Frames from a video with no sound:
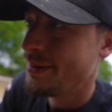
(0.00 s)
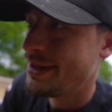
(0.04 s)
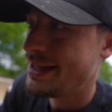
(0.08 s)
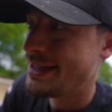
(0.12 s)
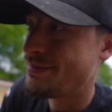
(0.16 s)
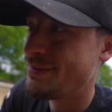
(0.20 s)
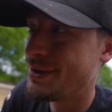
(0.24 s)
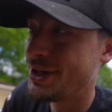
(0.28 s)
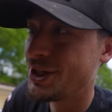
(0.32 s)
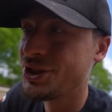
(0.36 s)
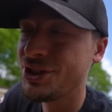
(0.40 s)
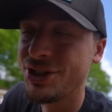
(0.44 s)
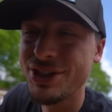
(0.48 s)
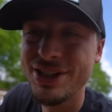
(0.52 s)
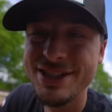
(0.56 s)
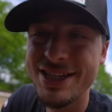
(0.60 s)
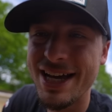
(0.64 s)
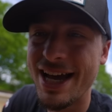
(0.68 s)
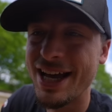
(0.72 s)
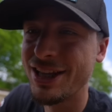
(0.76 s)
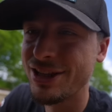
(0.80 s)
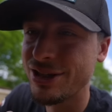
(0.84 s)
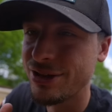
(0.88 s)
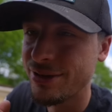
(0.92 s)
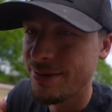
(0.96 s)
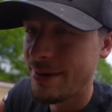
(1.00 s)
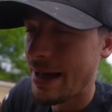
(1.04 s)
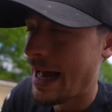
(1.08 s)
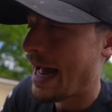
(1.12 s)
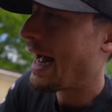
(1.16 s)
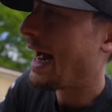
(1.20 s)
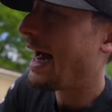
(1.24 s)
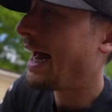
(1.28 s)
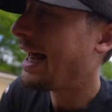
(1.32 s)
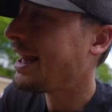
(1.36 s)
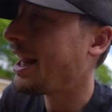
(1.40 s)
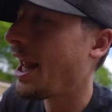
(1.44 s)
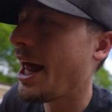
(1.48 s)
these Michelins.
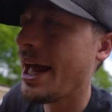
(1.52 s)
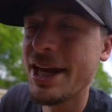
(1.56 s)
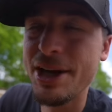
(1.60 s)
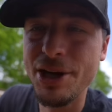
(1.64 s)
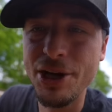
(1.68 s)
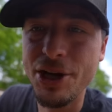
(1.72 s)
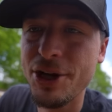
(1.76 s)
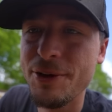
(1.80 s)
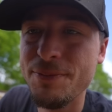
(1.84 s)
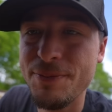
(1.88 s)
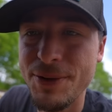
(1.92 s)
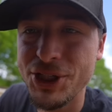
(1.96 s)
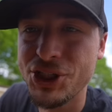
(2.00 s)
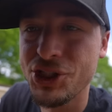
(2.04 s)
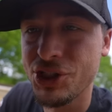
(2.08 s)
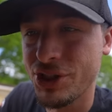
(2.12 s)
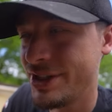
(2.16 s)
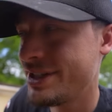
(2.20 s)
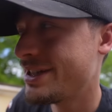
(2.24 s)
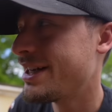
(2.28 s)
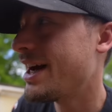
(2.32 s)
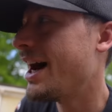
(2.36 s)
I like a good Michelin